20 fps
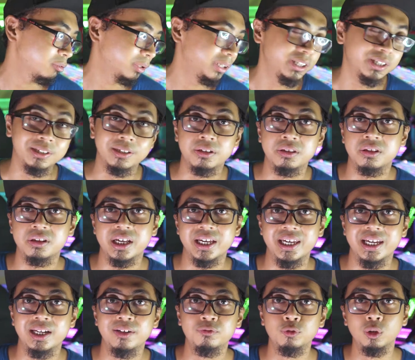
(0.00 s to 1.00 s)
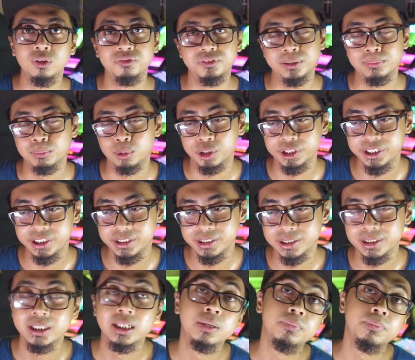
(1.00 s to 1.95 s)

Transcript: wanted a second full frame body.